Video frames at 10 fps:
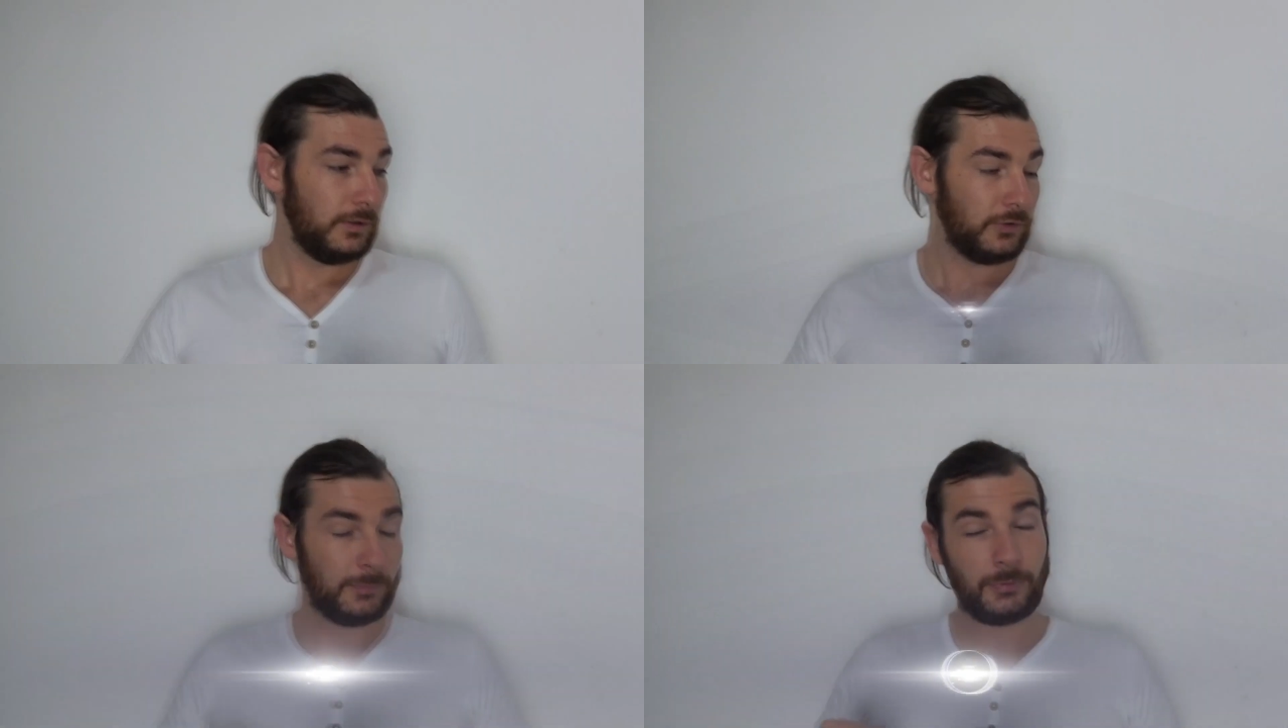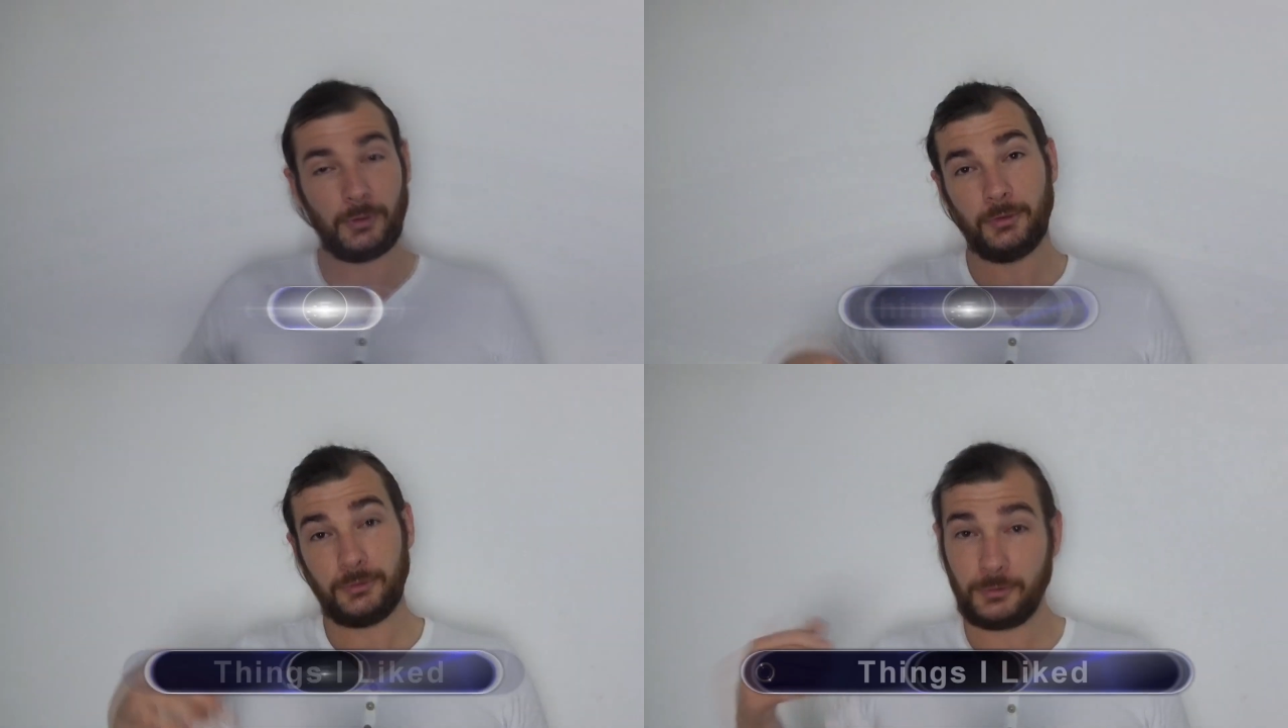So
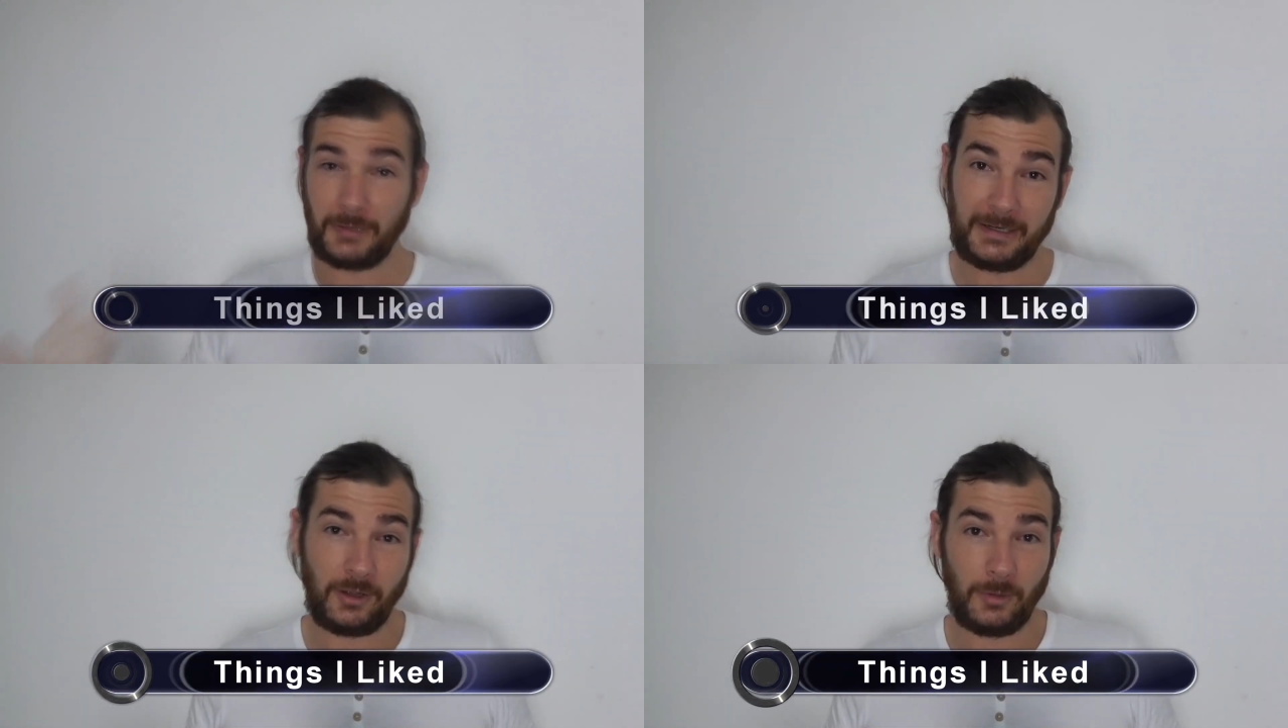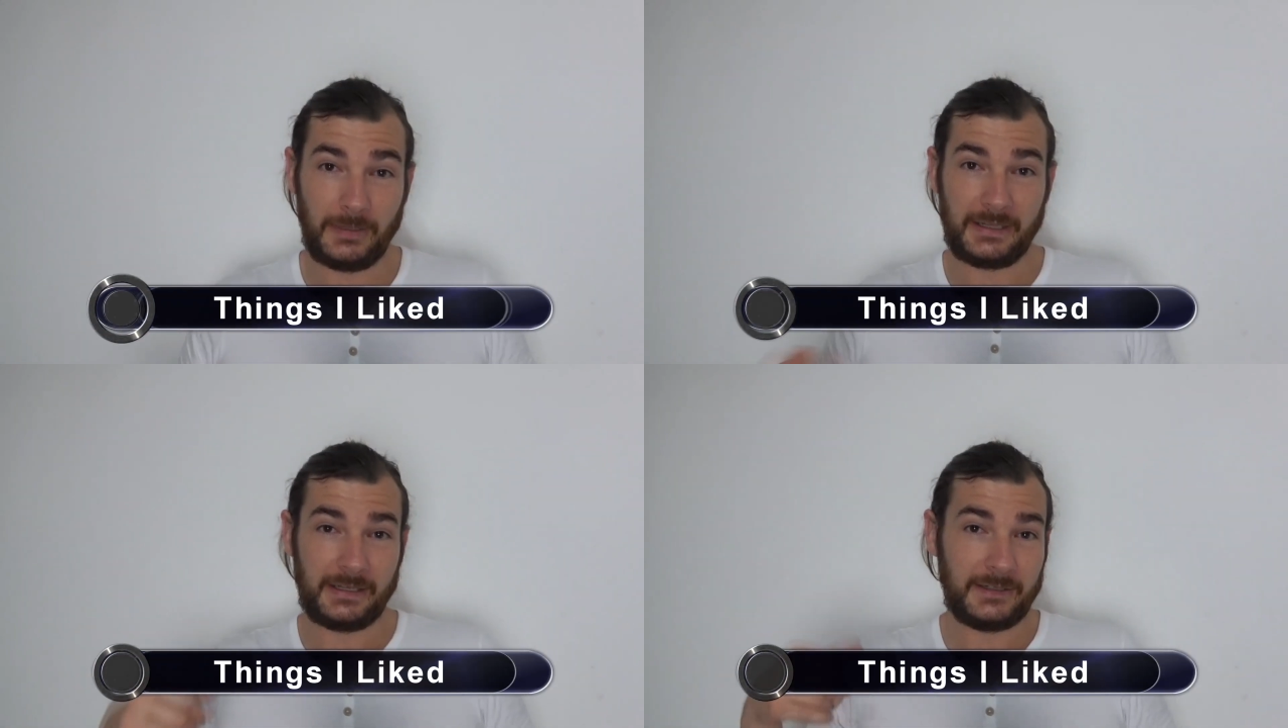pros, great
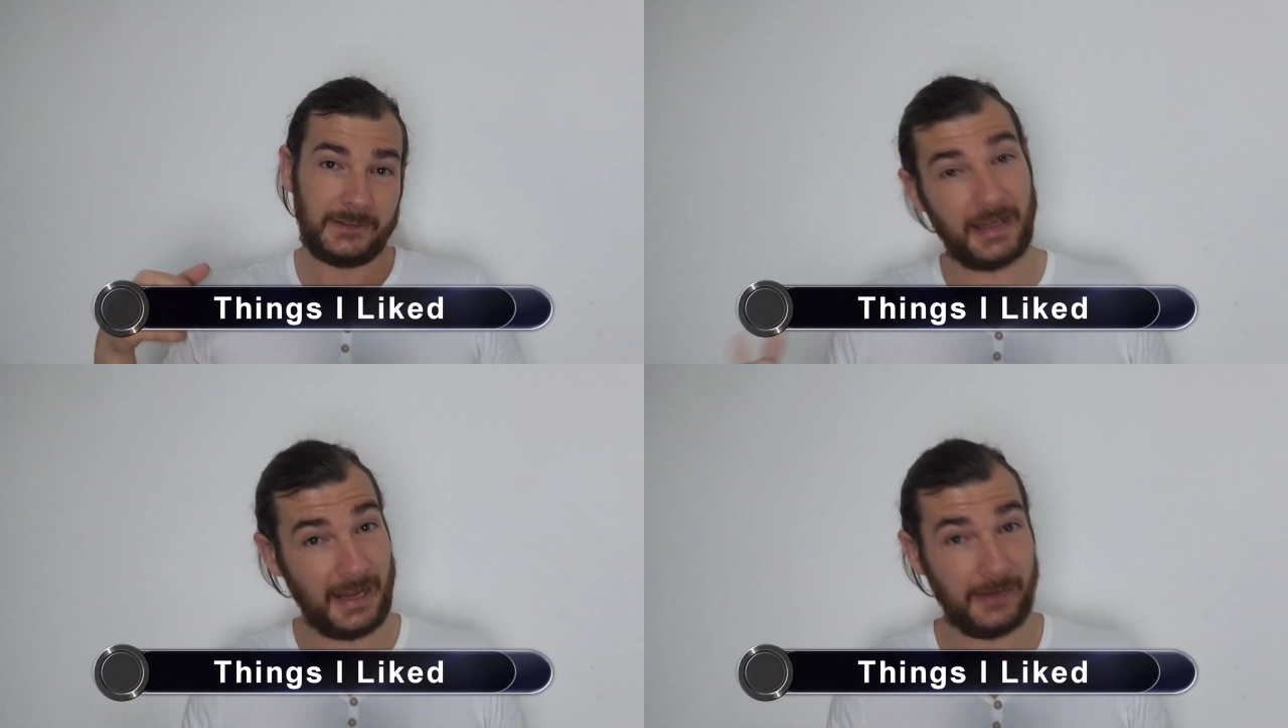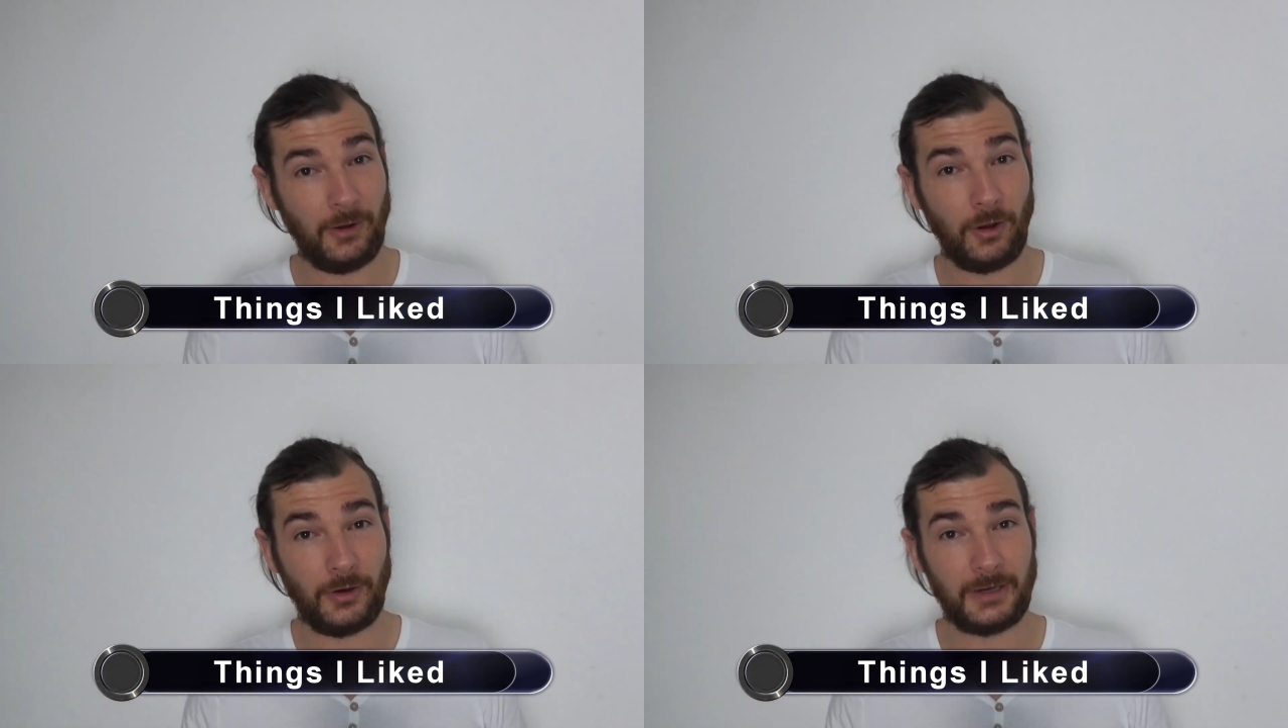comedy and
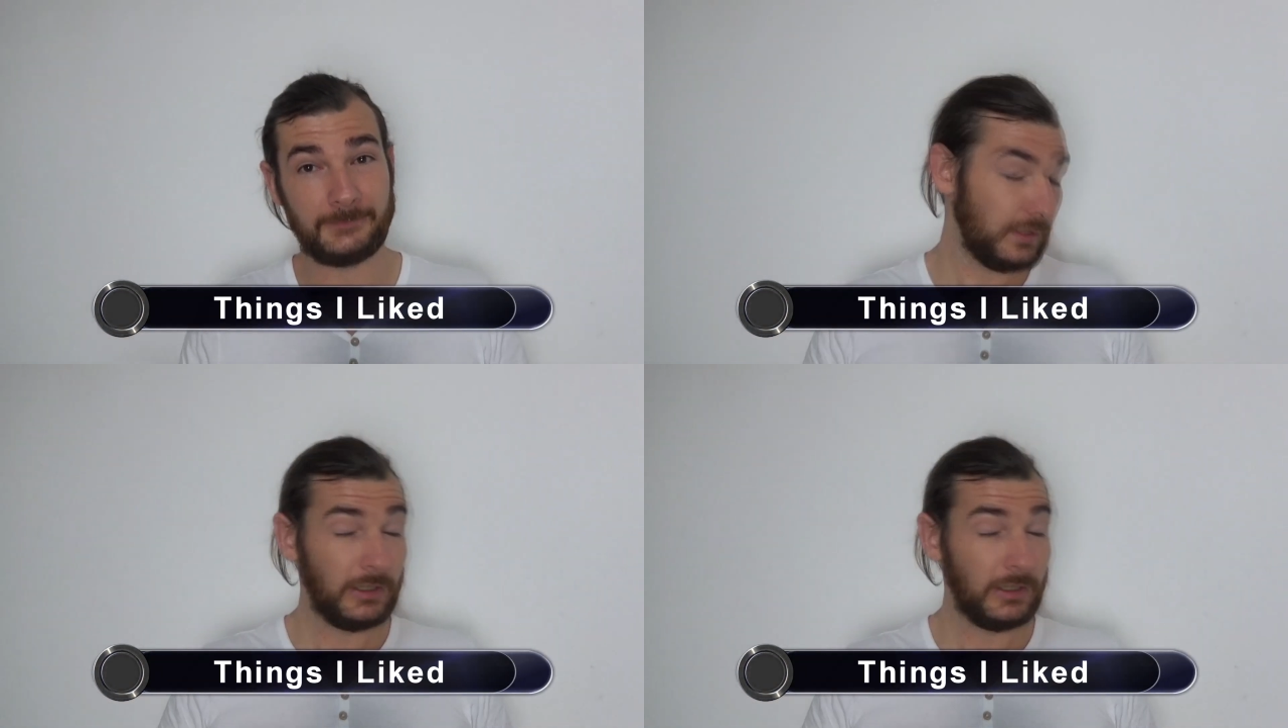horror.